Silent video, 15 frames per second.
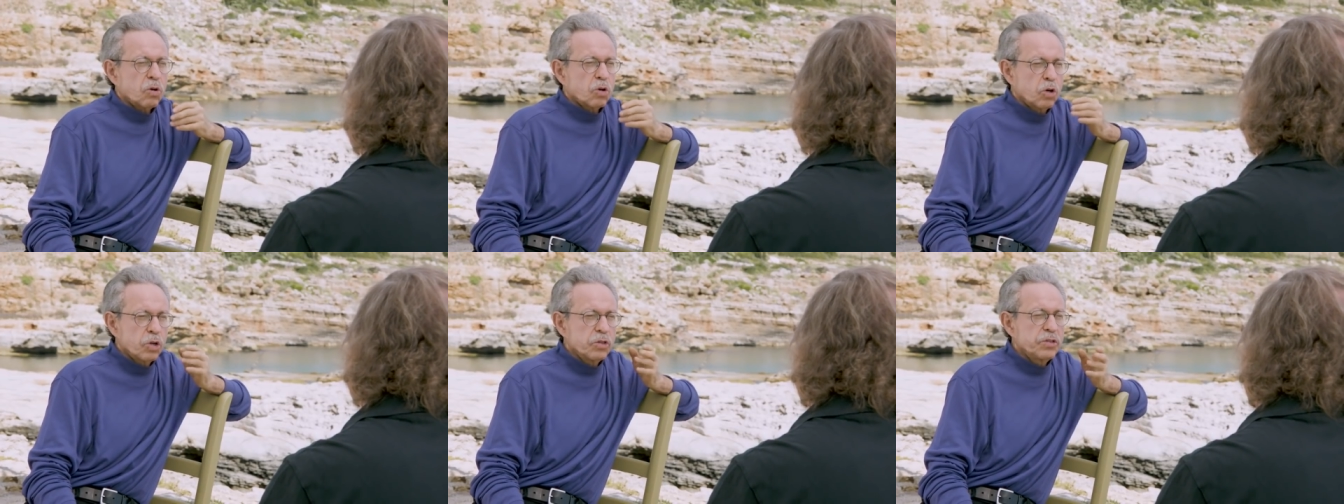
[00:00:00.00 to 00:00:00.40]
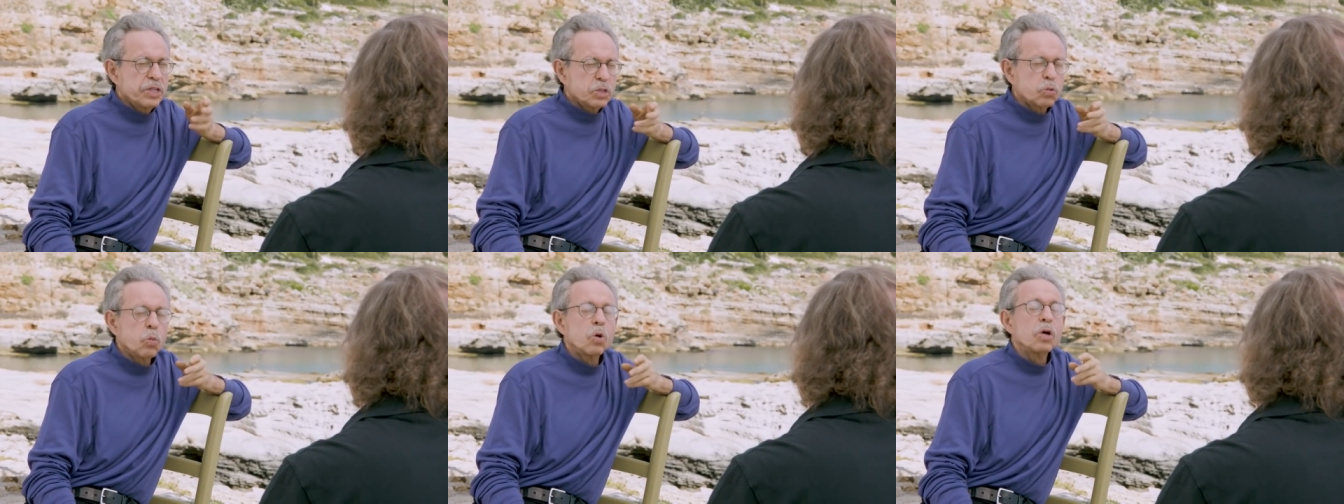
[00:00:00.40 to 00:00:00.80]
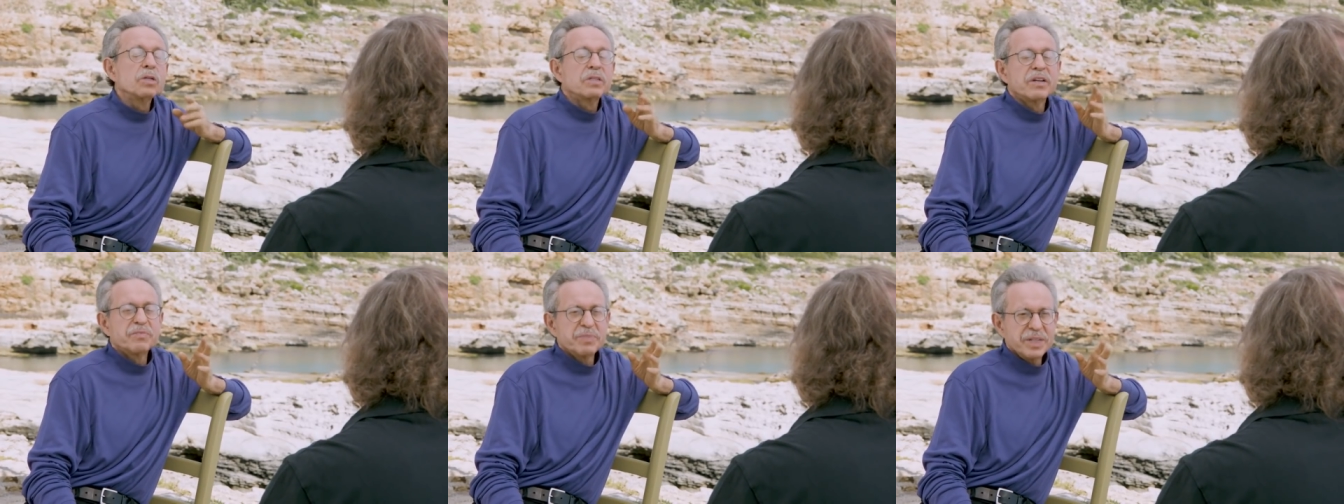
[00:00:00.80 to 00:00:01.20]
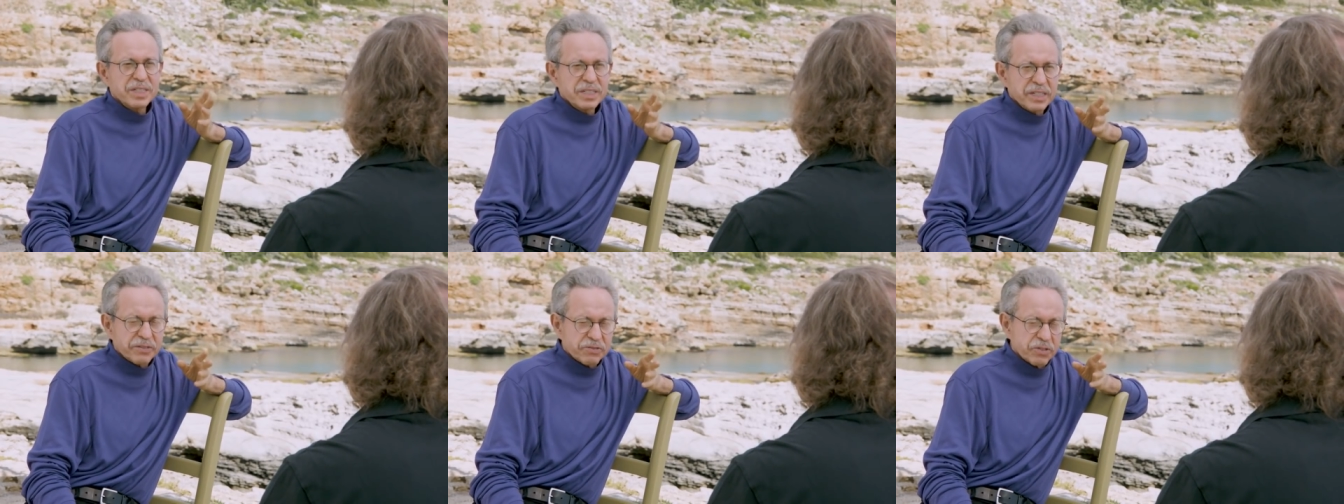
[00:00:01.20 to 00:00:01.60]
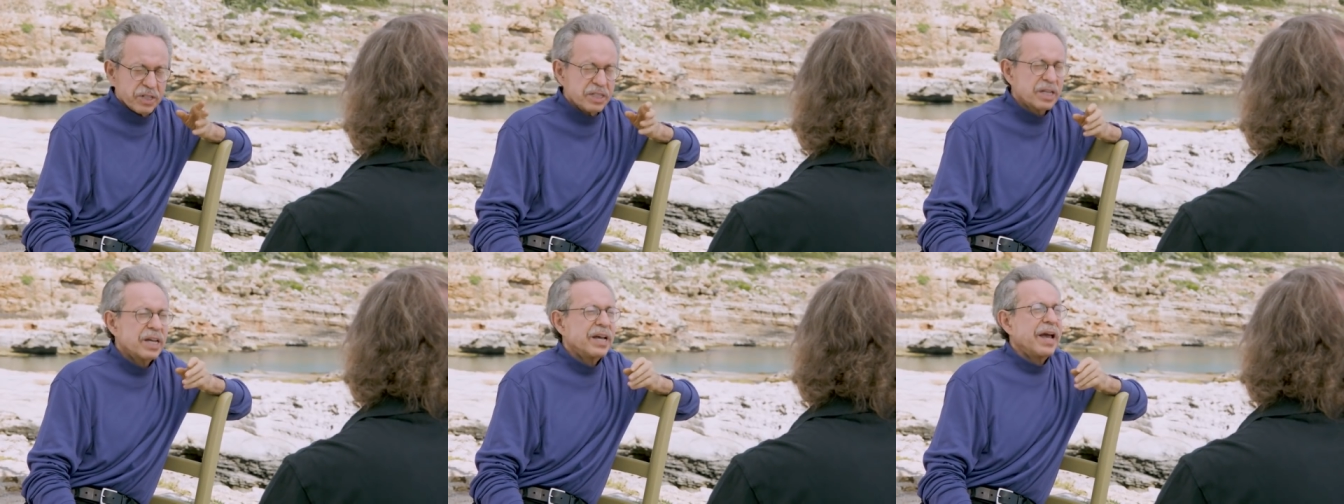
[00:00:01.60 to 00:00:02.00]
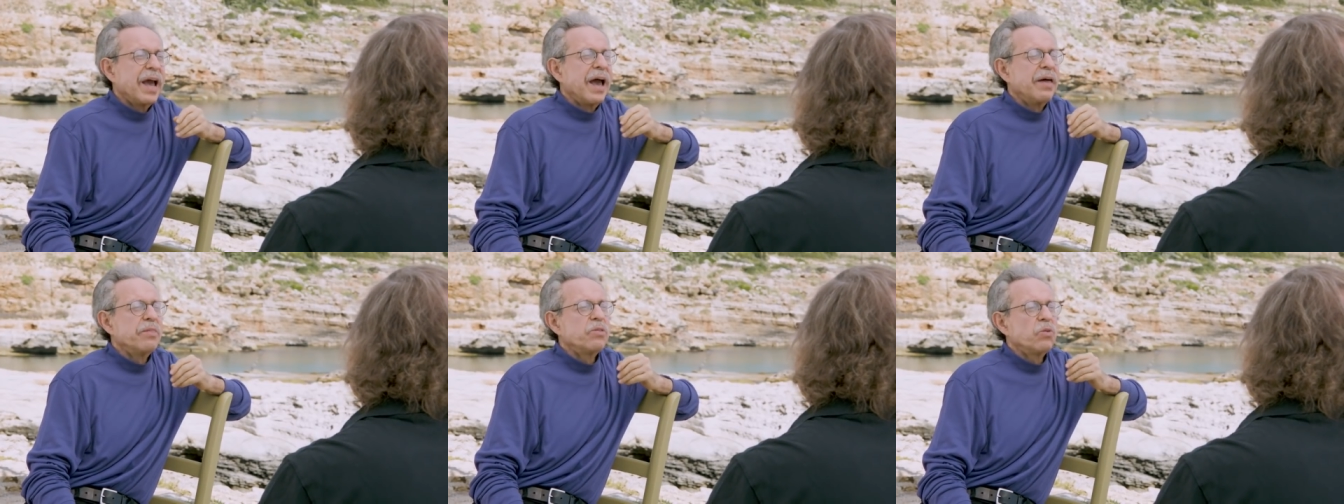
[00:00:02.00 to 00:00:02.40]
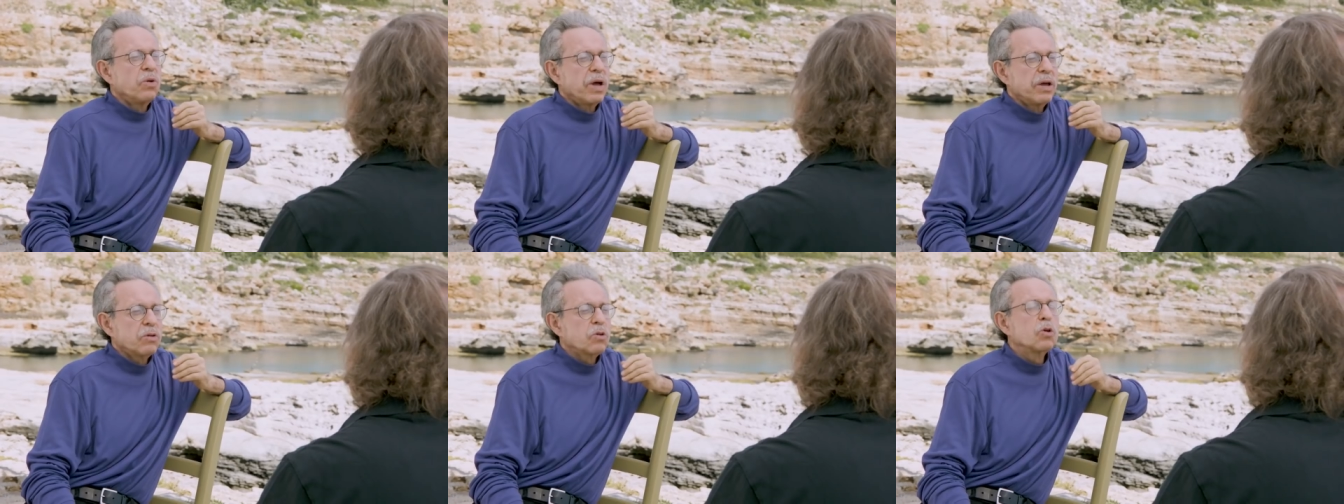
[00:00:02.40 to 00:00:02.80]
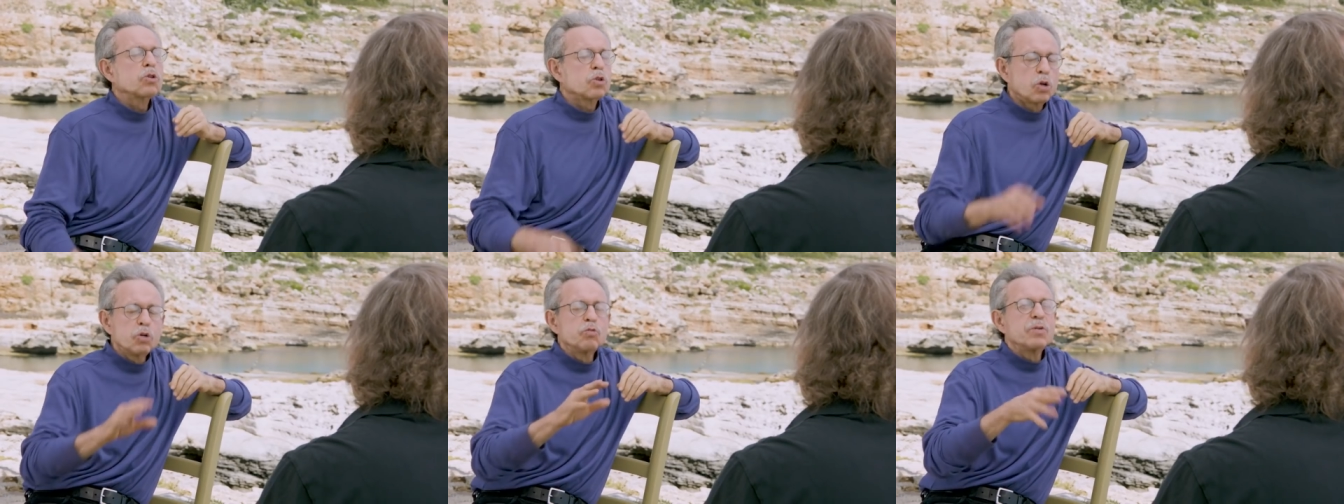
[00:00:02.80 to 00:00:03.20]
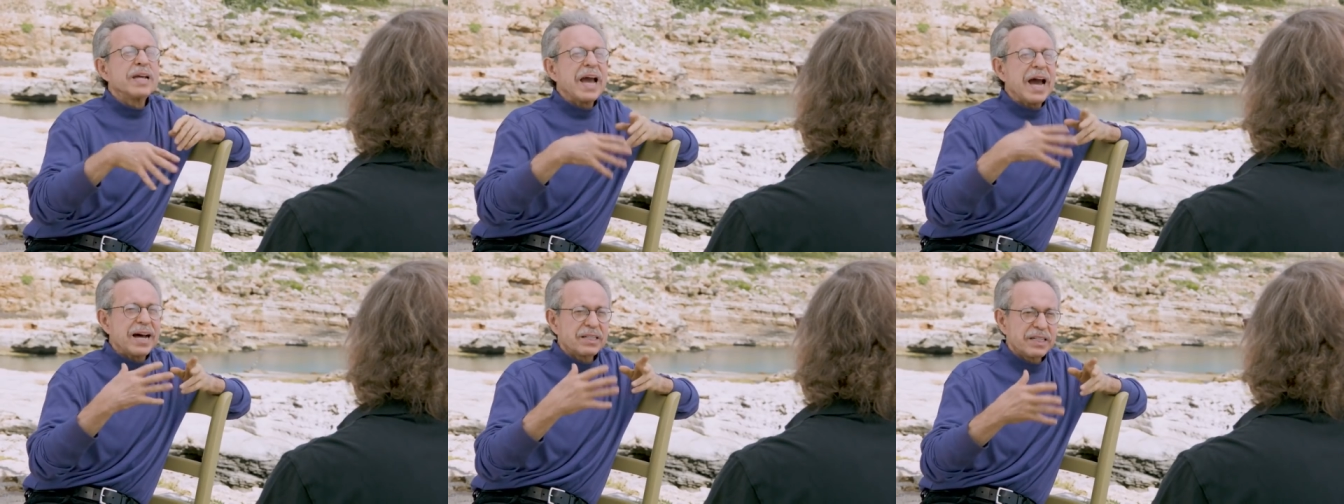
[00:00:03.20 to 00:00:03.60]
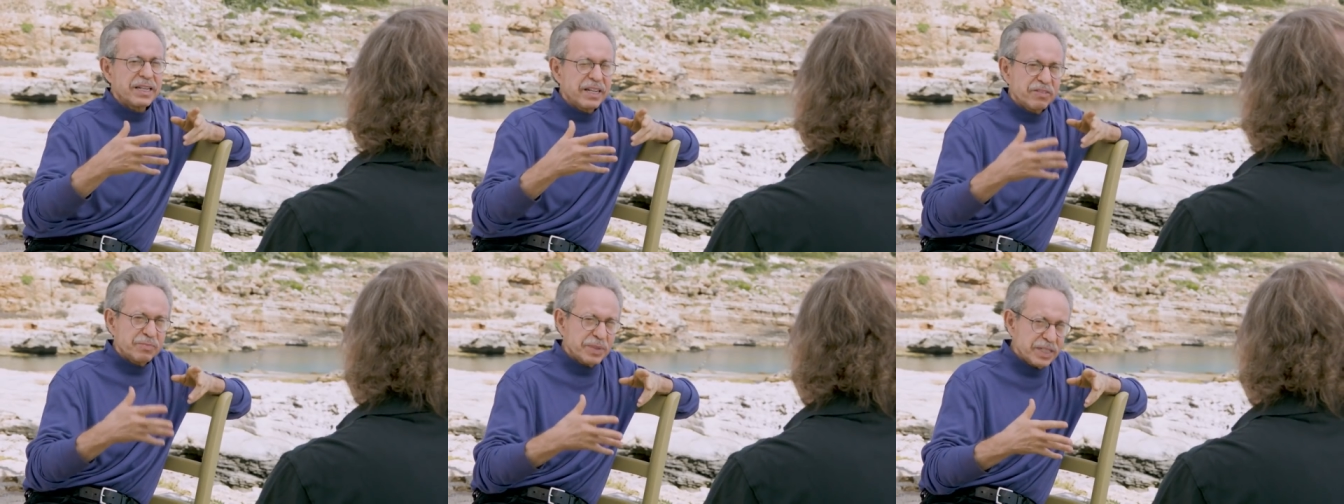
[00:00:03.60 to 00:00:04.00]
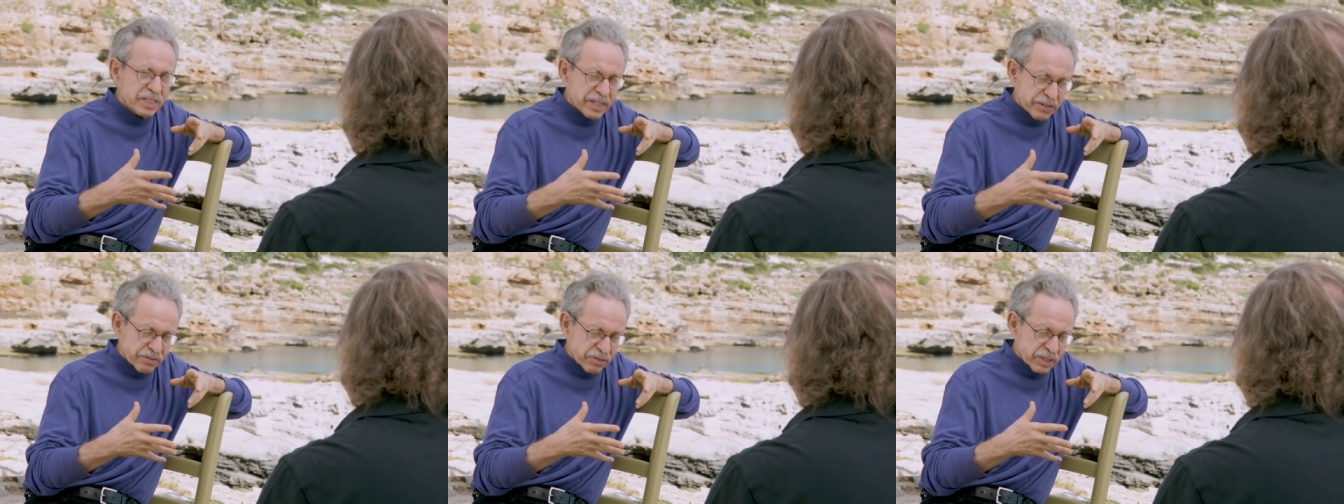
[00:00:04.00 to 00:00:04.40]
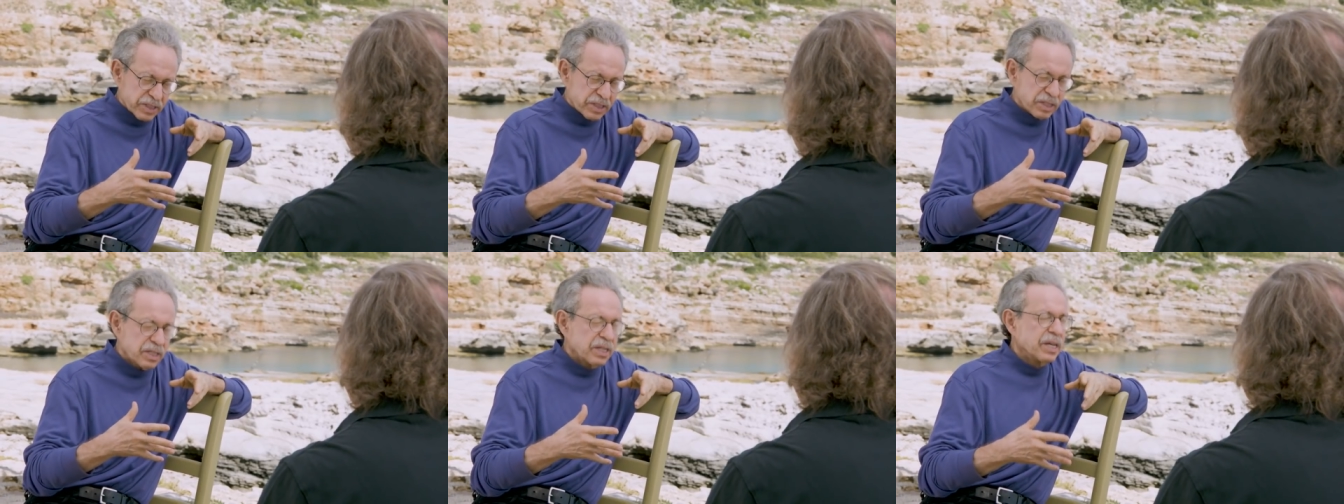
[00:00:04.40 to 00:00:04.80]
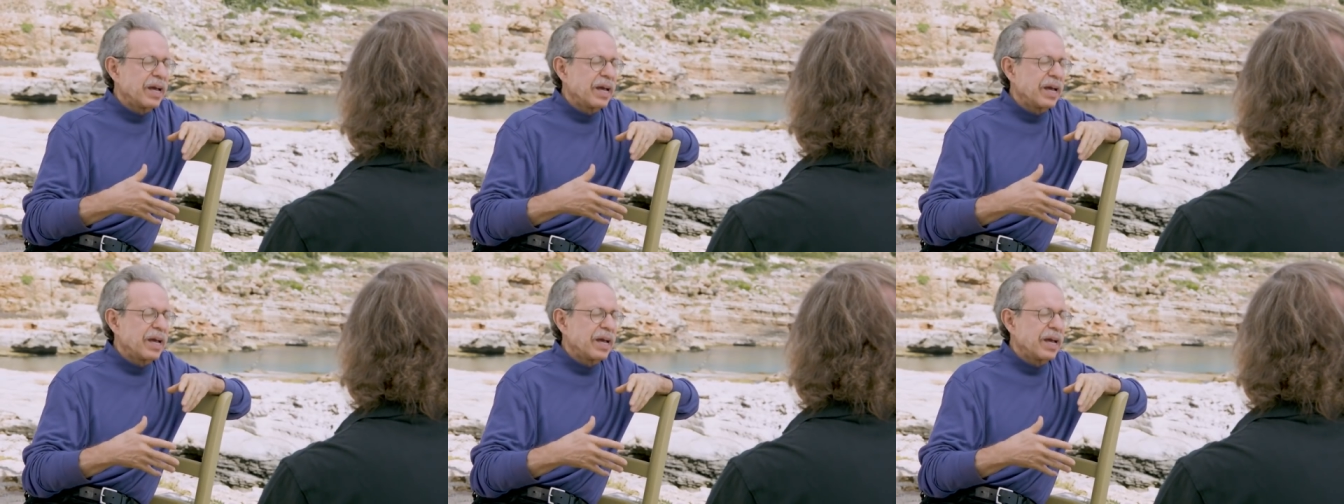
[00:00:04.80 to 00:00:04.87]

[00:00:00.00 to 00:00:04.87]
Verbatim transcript: could this world have been different, and could reality have been different,